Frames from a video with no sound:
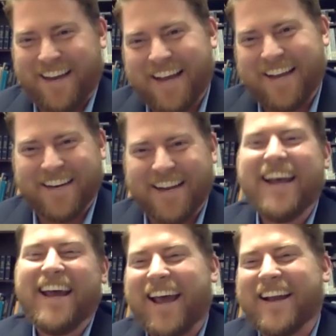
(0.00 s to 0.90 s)

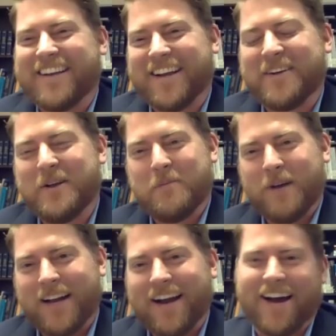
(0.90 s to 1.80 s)
and conclude.
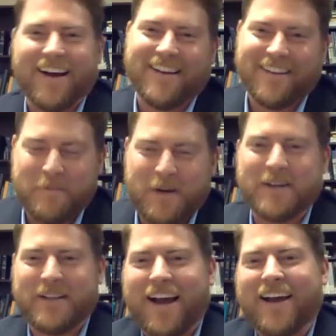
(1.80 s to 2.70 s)
But
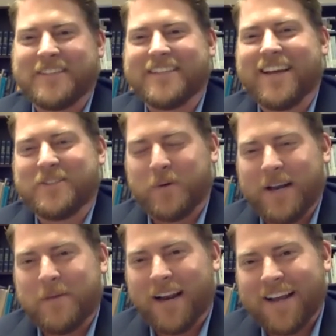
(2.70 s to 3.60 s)
apparently I have to take
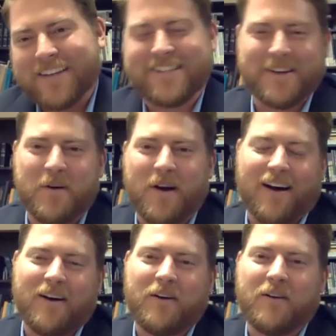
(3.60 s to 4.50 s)
20 minutes. So
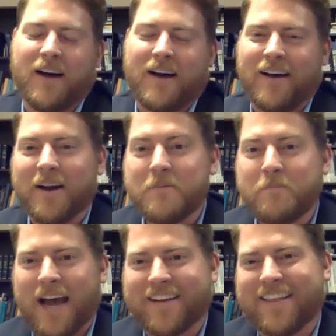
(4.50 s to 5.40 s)
I'll
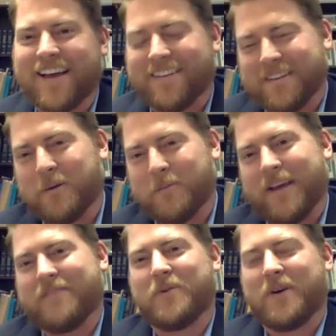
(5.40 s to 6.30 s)
unpack that a little
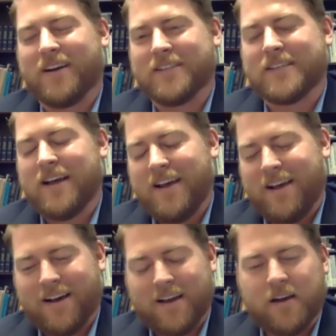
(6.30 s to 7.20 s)
bit for us
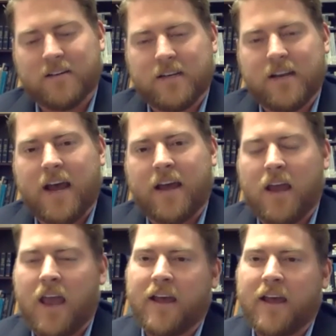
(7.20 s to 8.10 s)
here
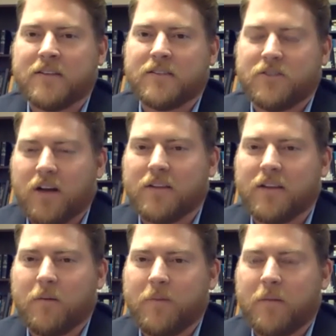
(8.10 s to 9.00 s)
today and talk a
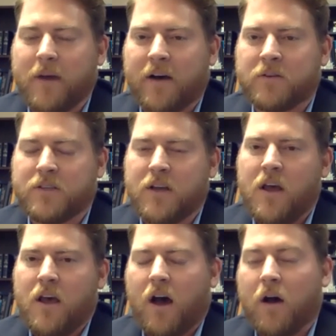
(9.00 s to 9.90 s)
little bit about
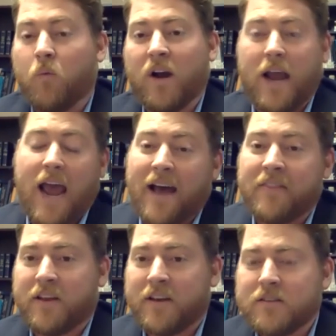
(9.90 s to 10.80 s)
what
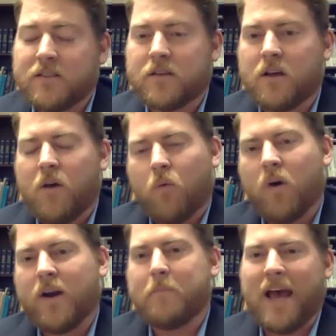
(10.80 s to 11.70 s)
Athens,
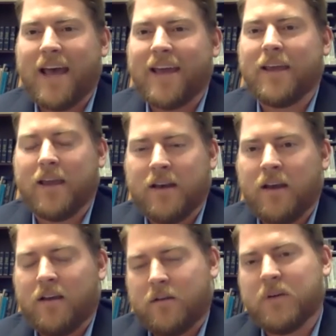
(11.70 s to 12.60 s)
what
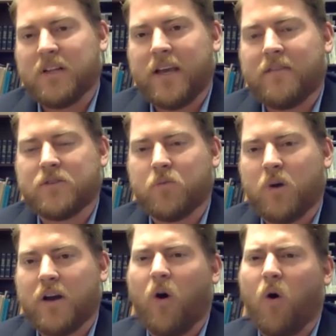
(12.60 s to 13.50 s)
pagan beliefs,
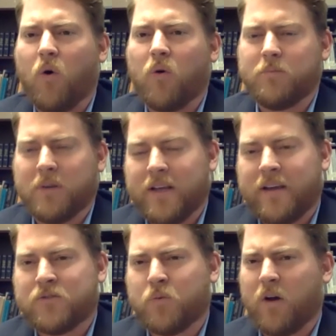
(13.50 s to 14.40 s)
what old
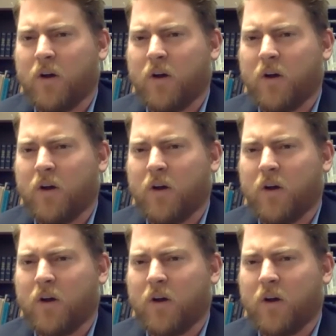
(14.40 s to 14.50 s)
books,